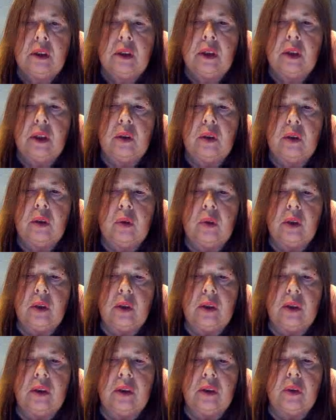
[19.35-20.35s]
I hold
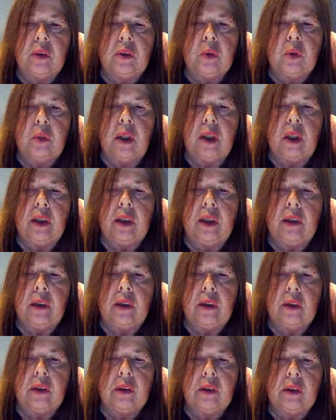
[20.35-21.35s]
on to the
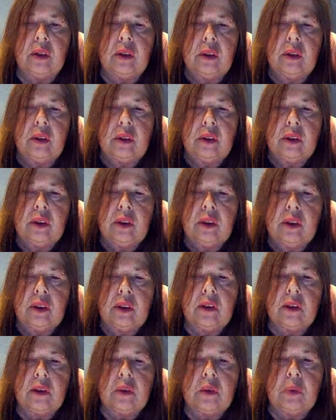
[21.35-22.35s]
wire,
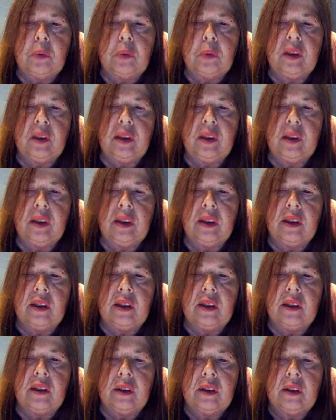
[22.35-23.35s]
still
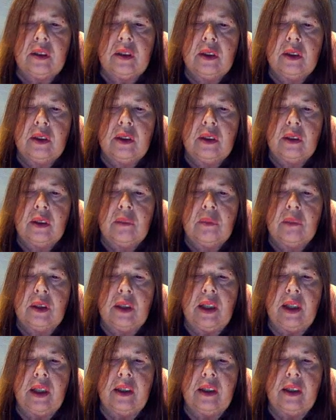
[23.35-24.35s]
bleeding, but
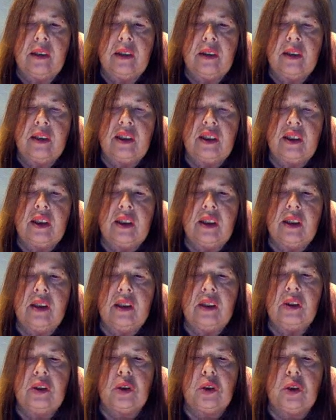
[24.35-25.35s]
I see the
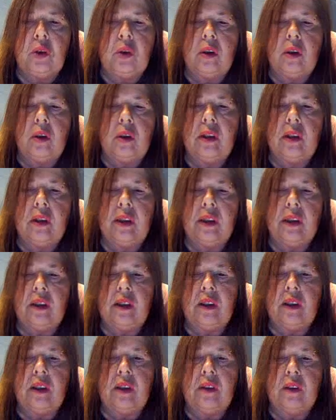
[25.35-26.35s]
joy
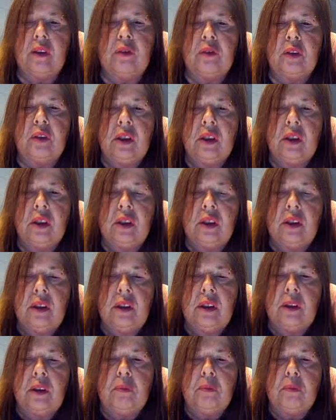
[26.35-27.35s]
of
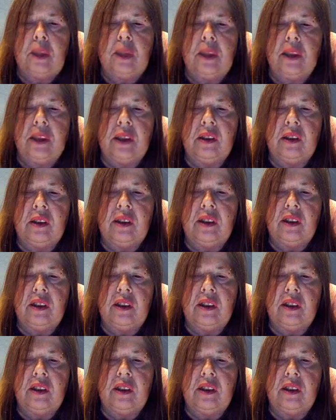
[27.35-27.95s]
my